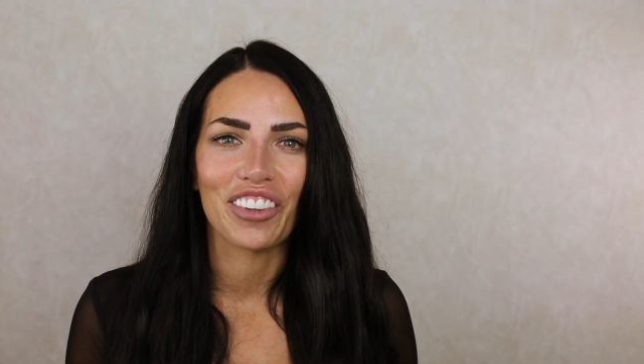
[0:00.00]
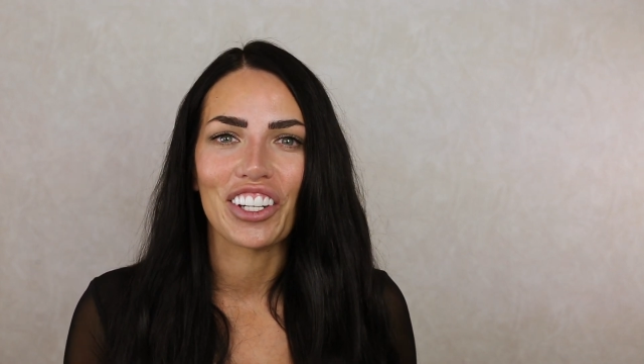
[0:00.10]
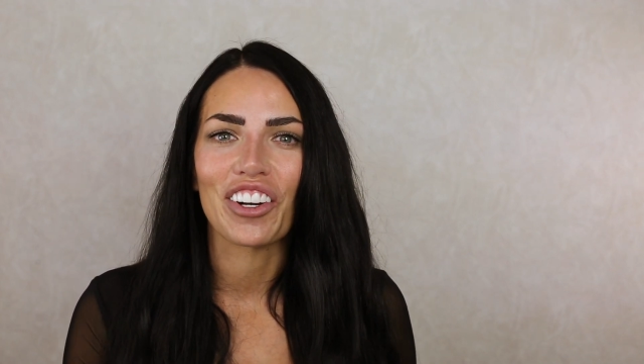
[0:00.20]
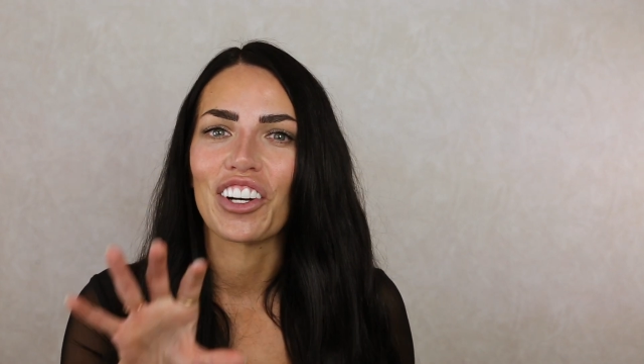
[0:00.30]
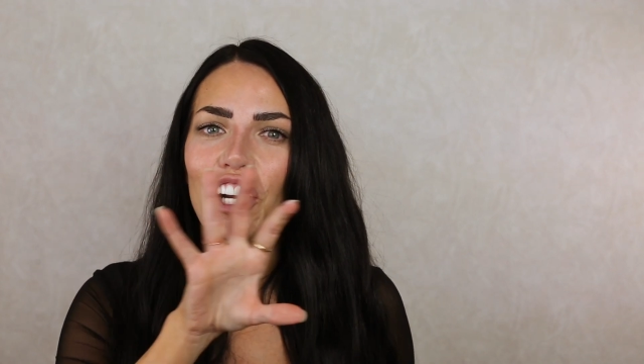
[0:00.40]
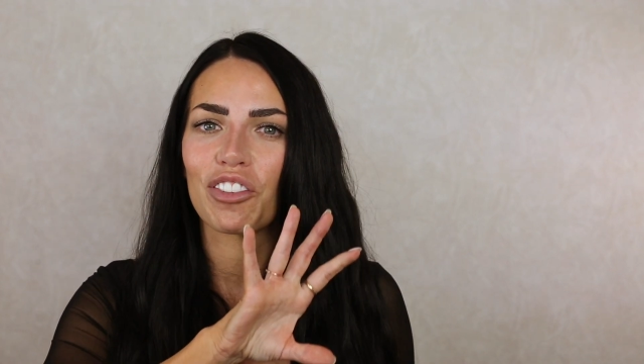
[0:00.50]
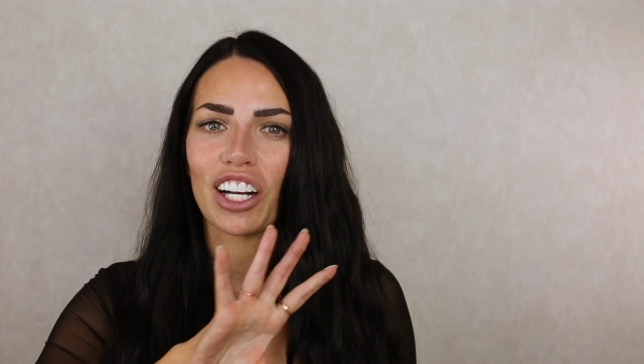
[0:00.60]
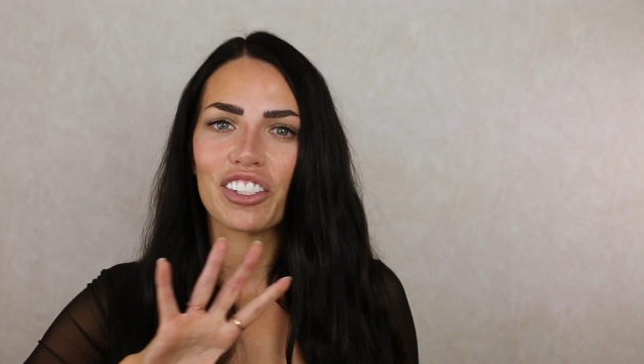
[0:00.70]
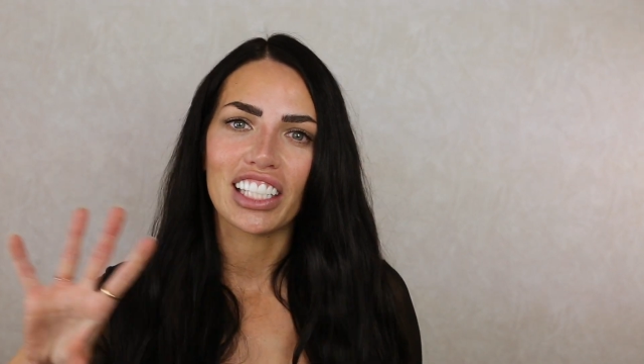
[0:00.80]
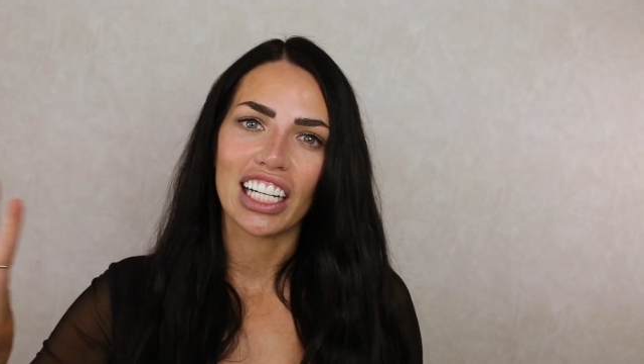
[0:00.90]
We don't want our
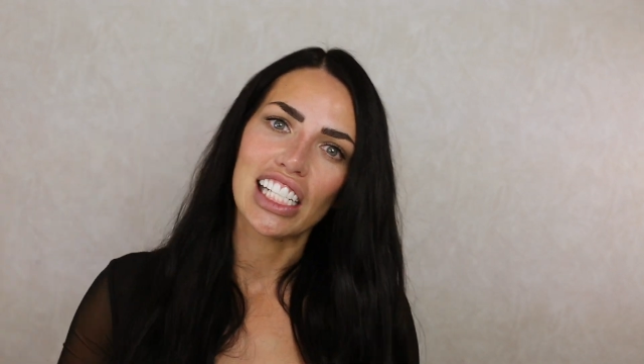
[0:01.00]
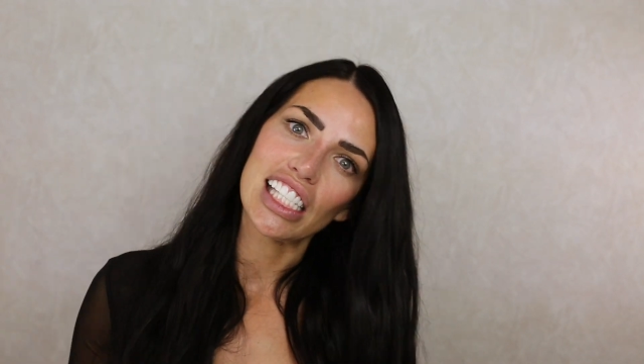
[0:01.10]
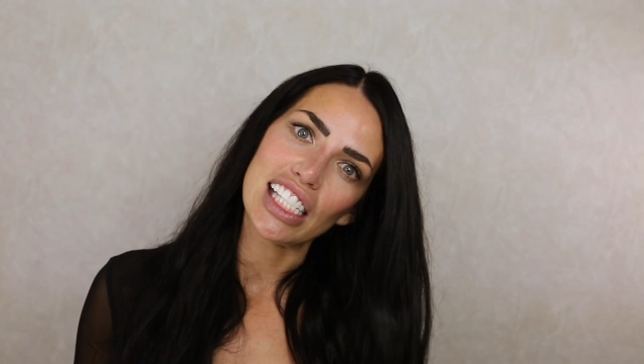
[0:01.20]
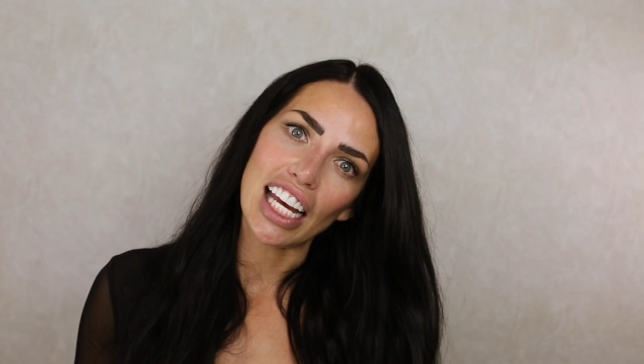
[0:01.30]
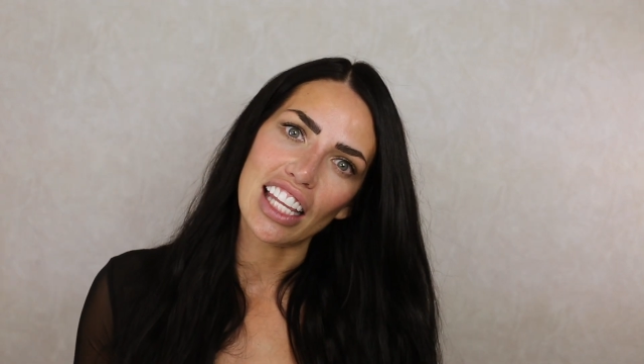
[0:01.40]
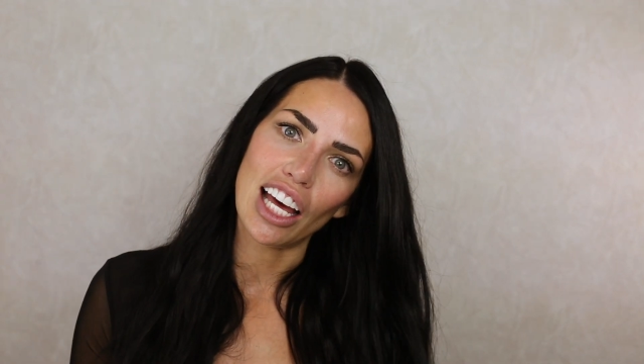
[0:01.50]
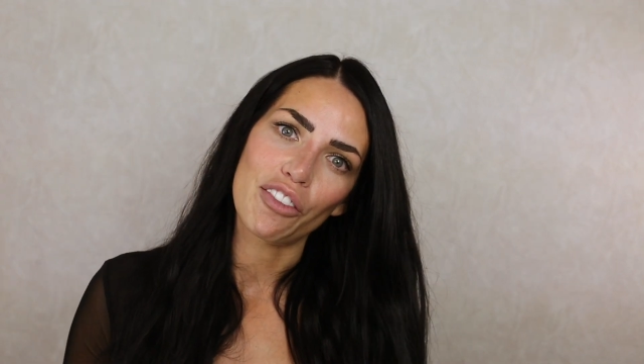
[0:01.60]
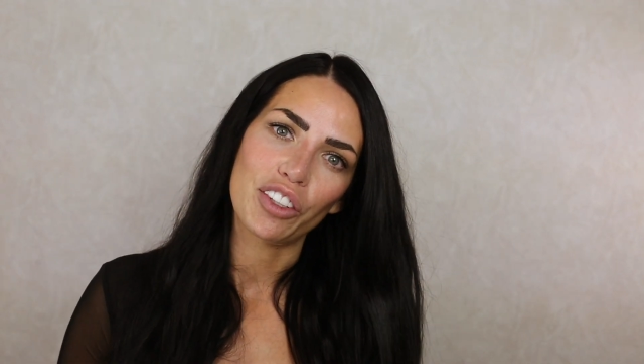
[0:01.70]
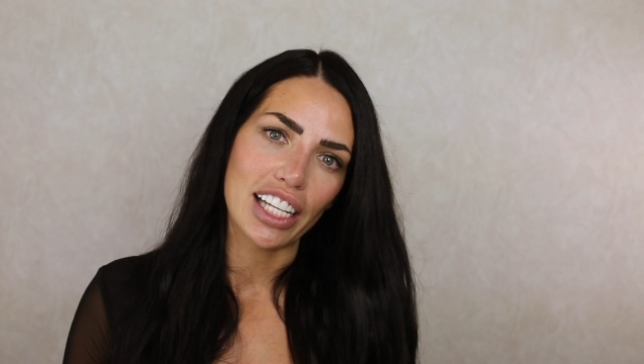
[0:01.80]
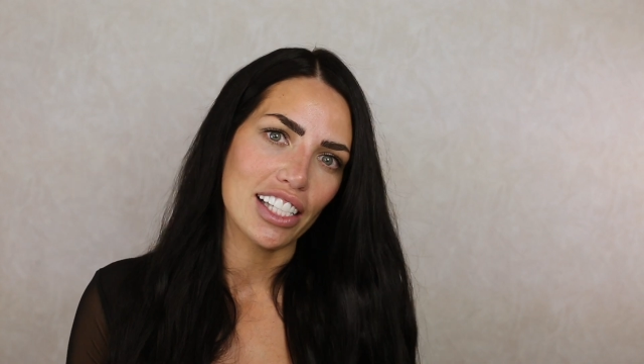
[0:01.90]
brows to kind of stay in
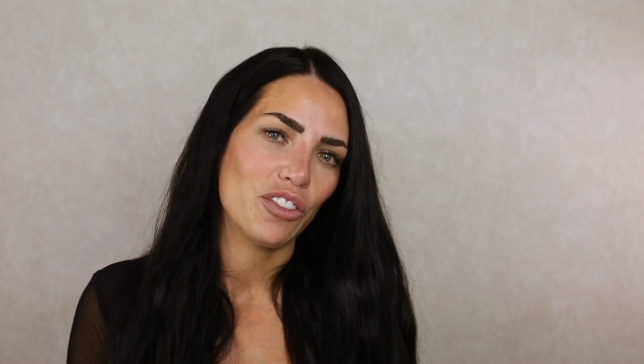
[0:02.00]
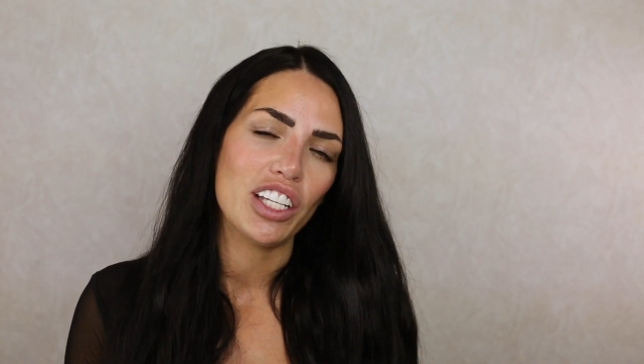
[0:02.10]
that place.